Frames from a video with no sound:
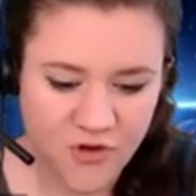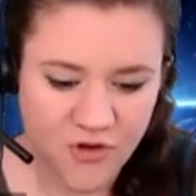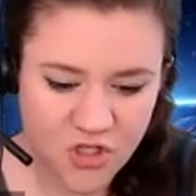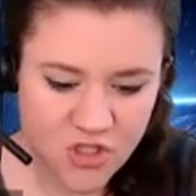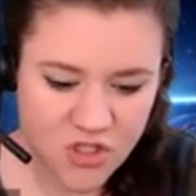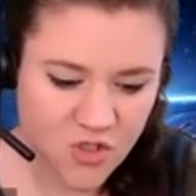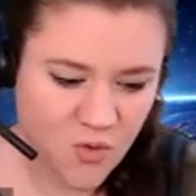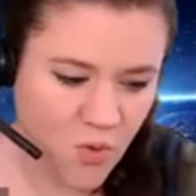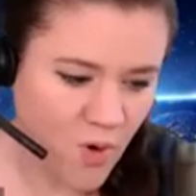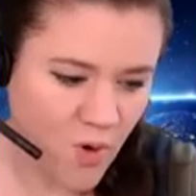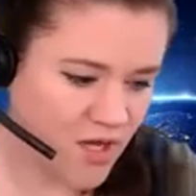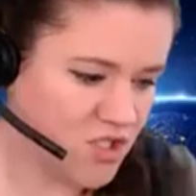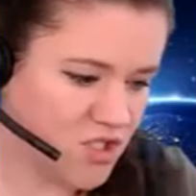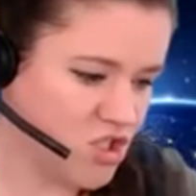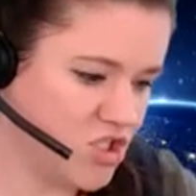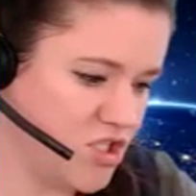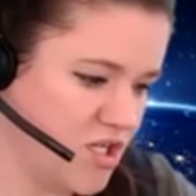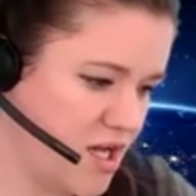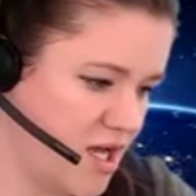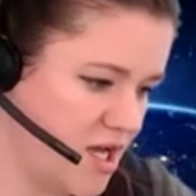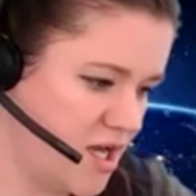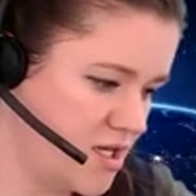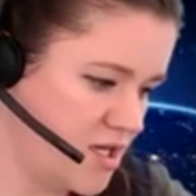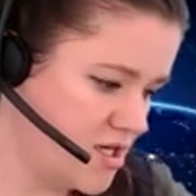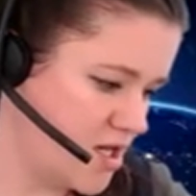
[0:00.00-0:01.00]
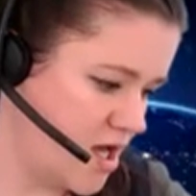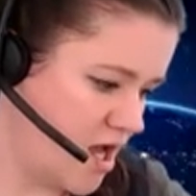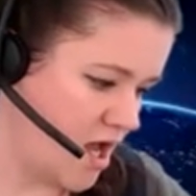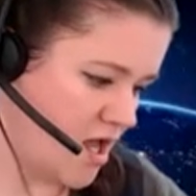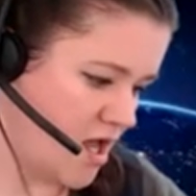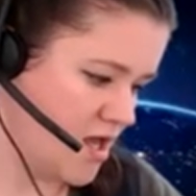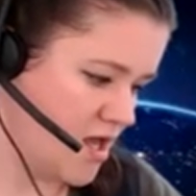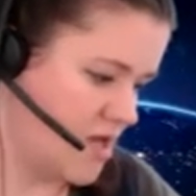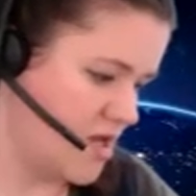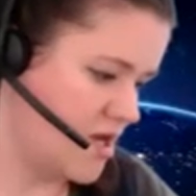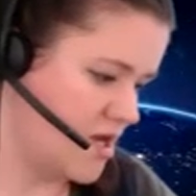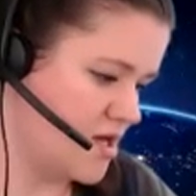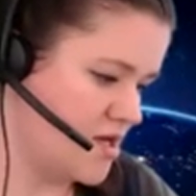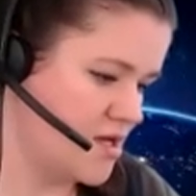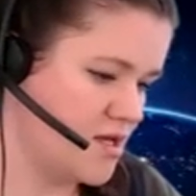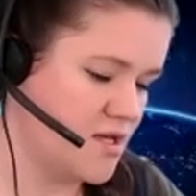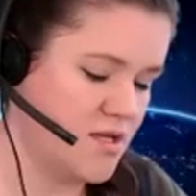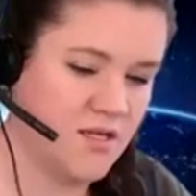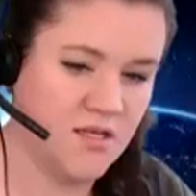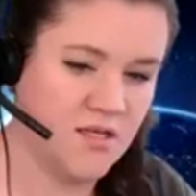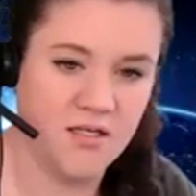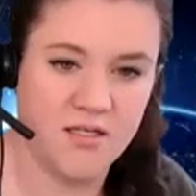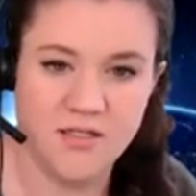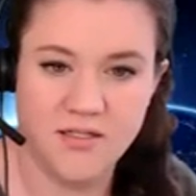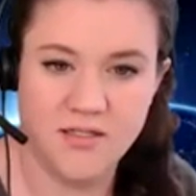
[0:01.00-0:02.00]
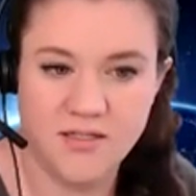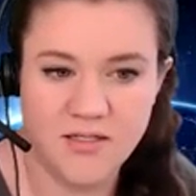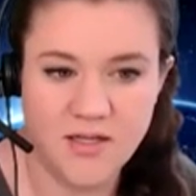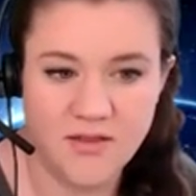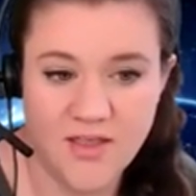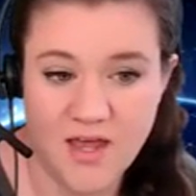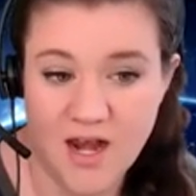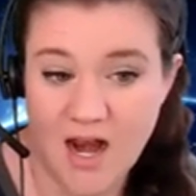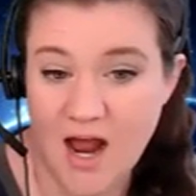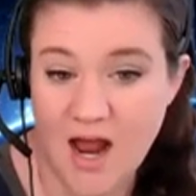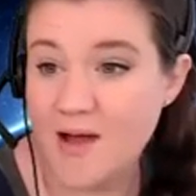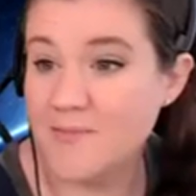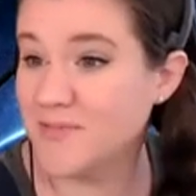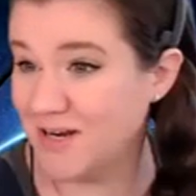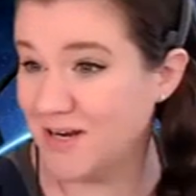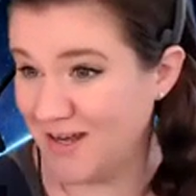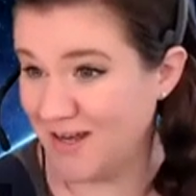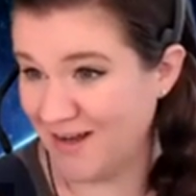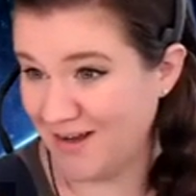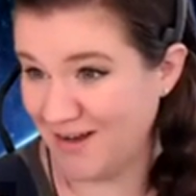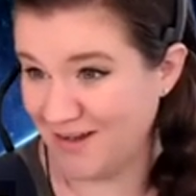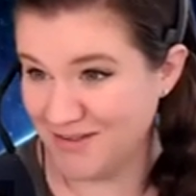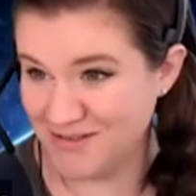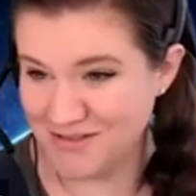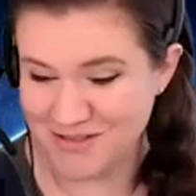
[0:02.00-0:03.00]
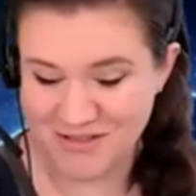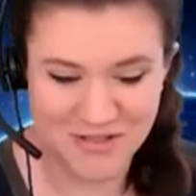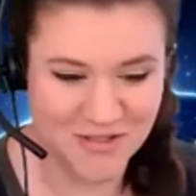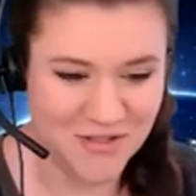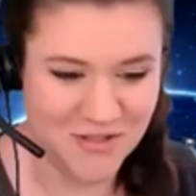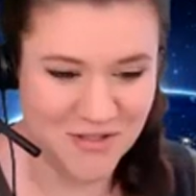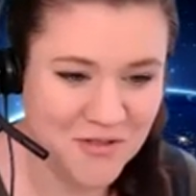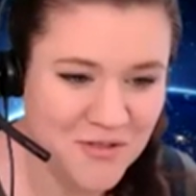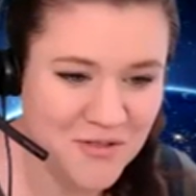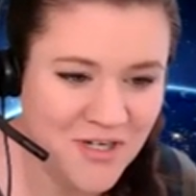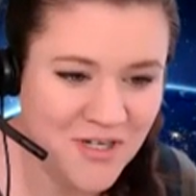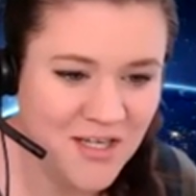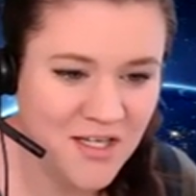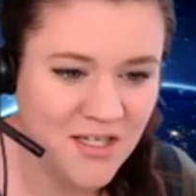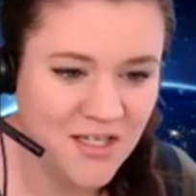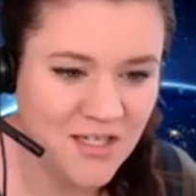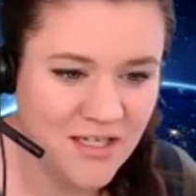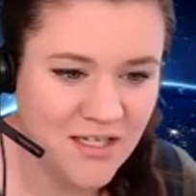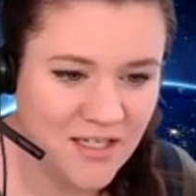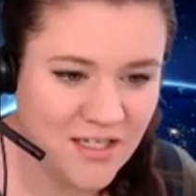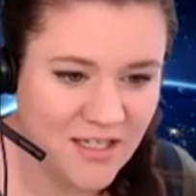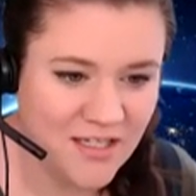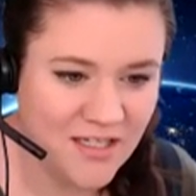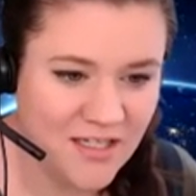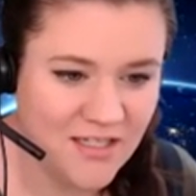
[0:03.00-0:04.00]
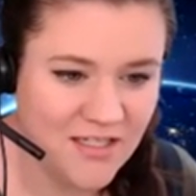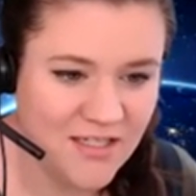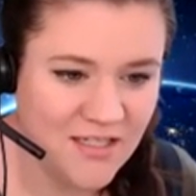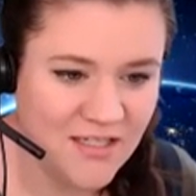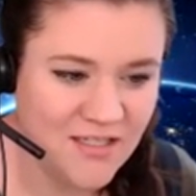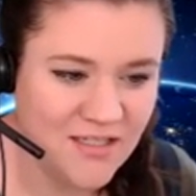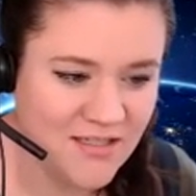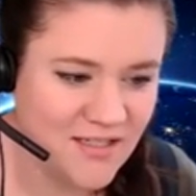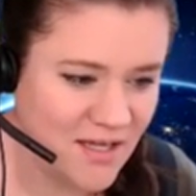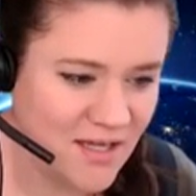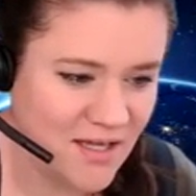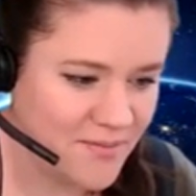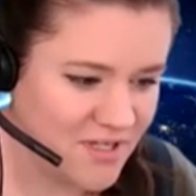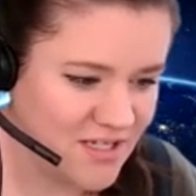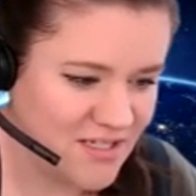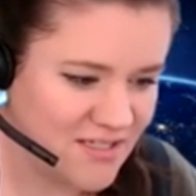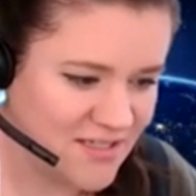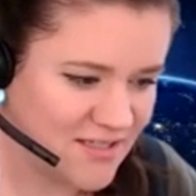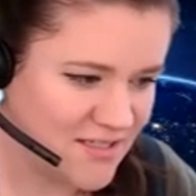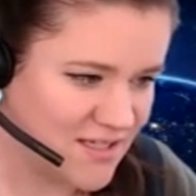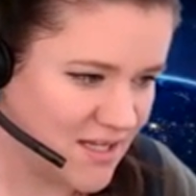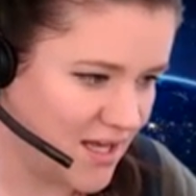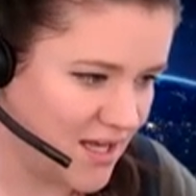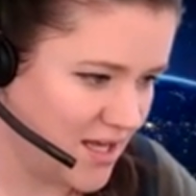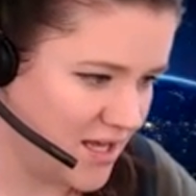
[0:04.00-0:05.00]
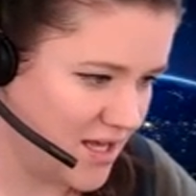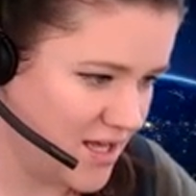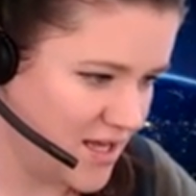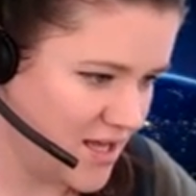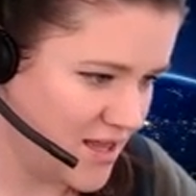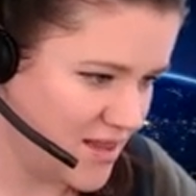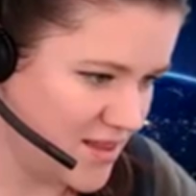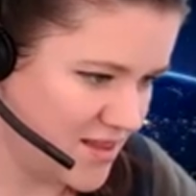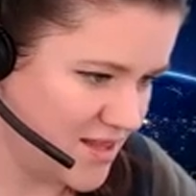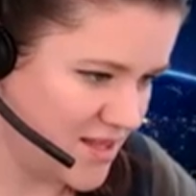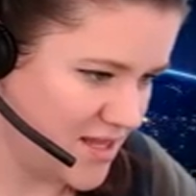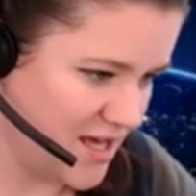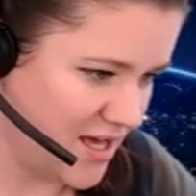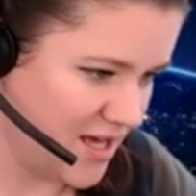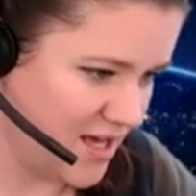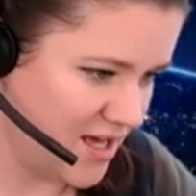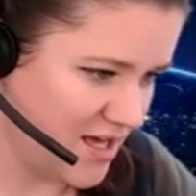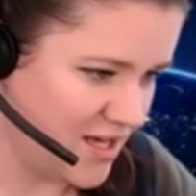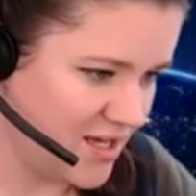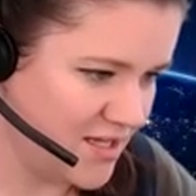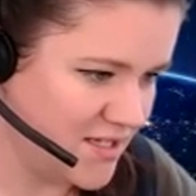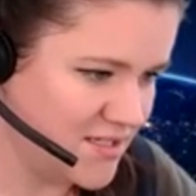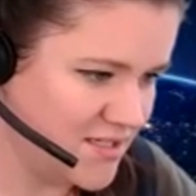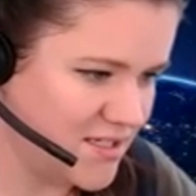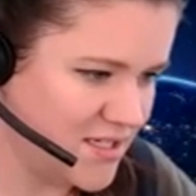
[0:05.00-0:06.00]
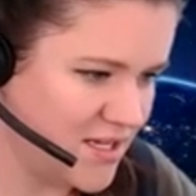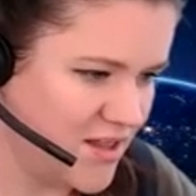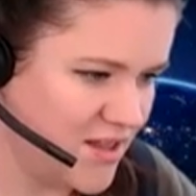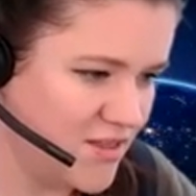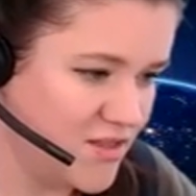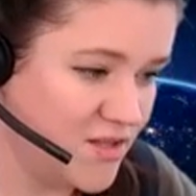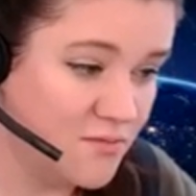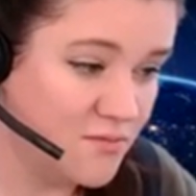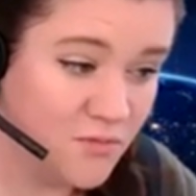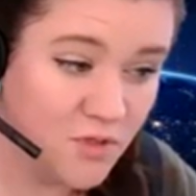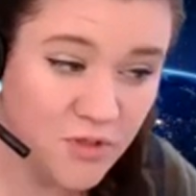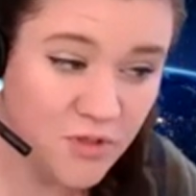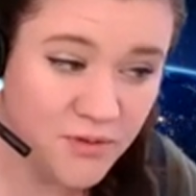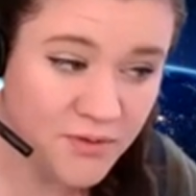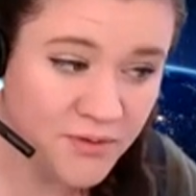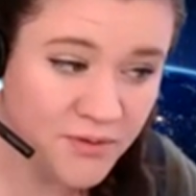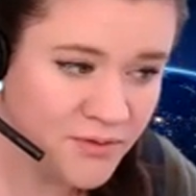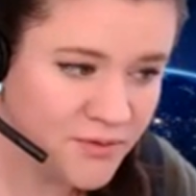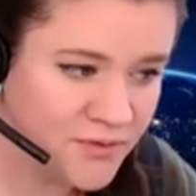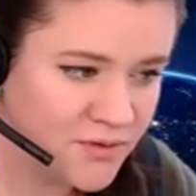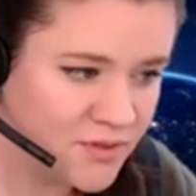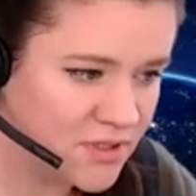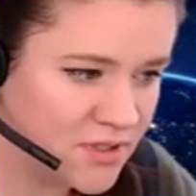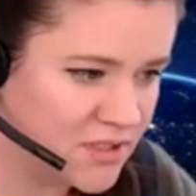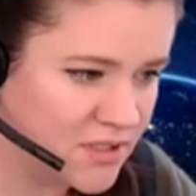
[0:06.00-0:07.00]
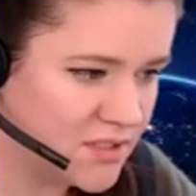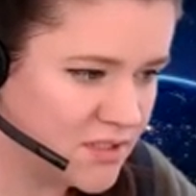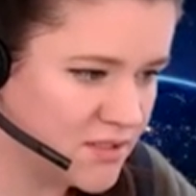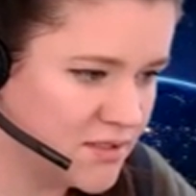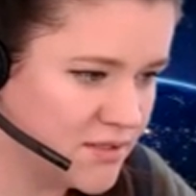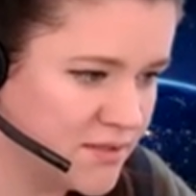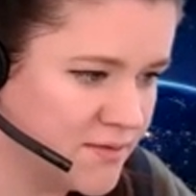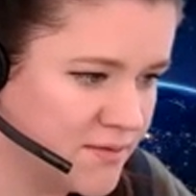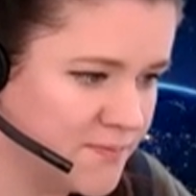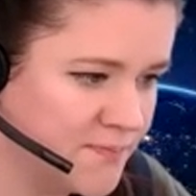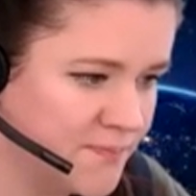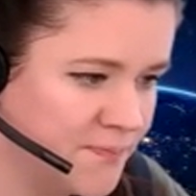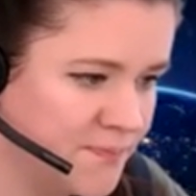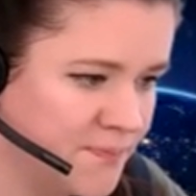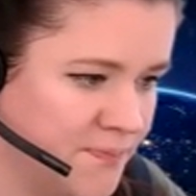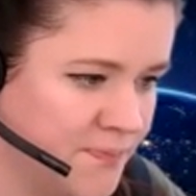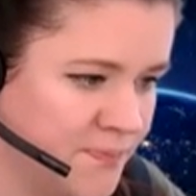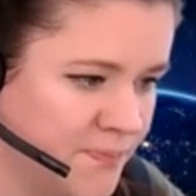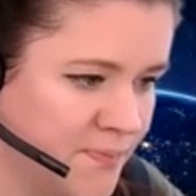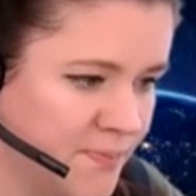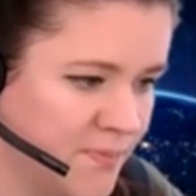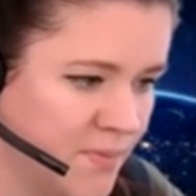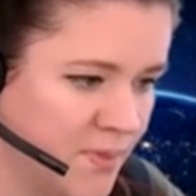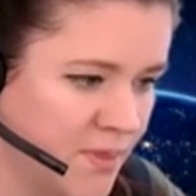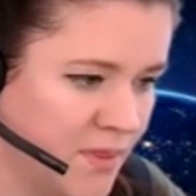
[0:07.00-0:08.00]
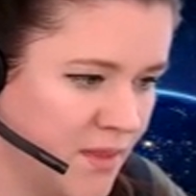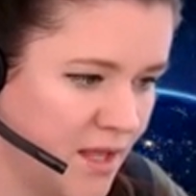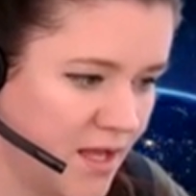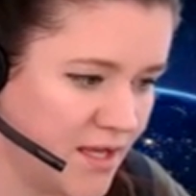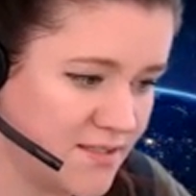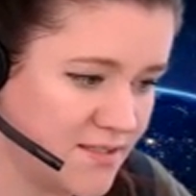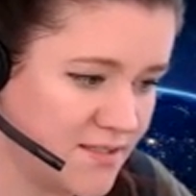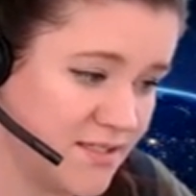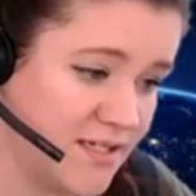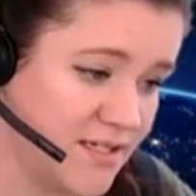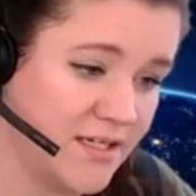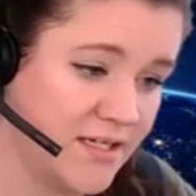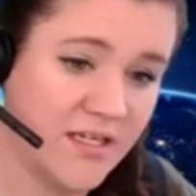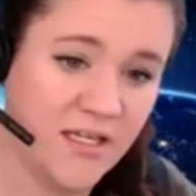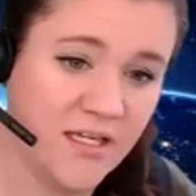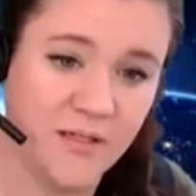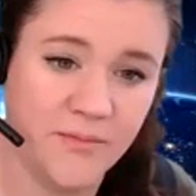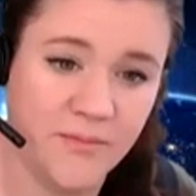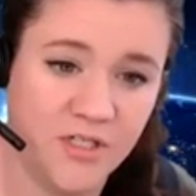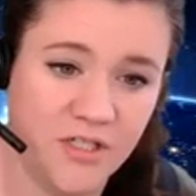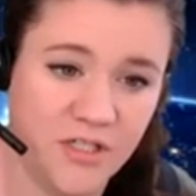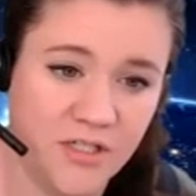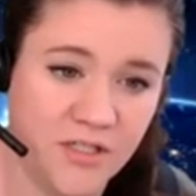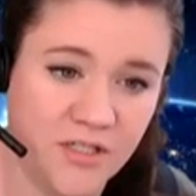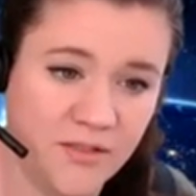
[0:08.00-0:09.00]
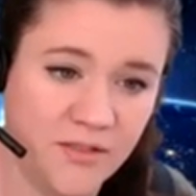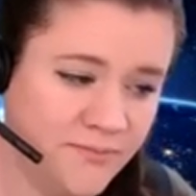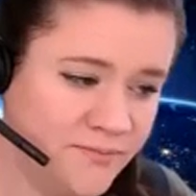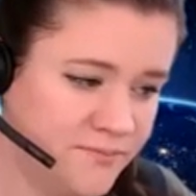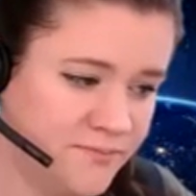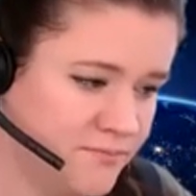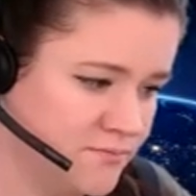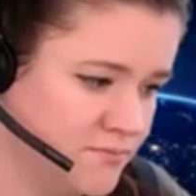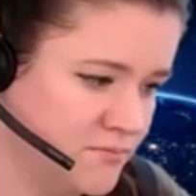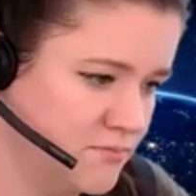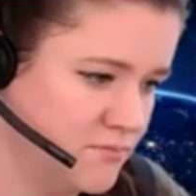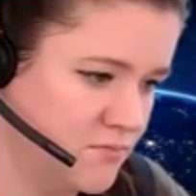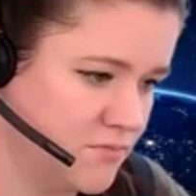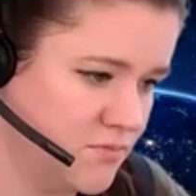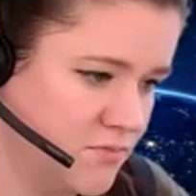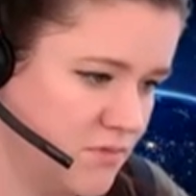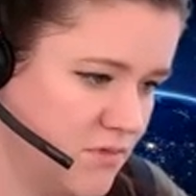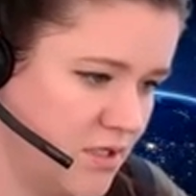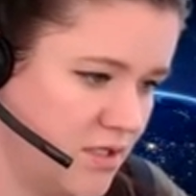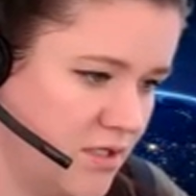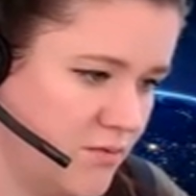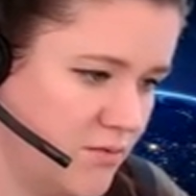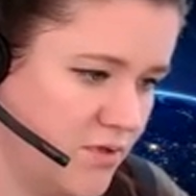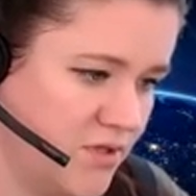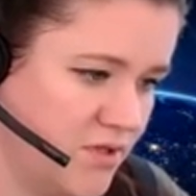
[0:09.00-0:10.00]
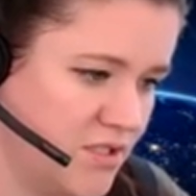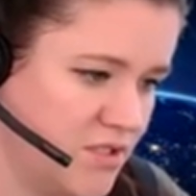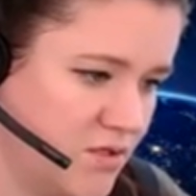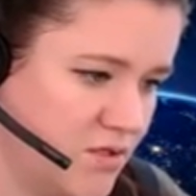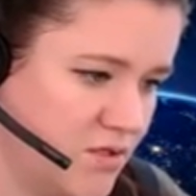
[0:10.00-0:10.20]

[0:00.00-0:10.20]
first question is that I'm going to ask you is, I'm going to say that the moon has a diameter. And I want this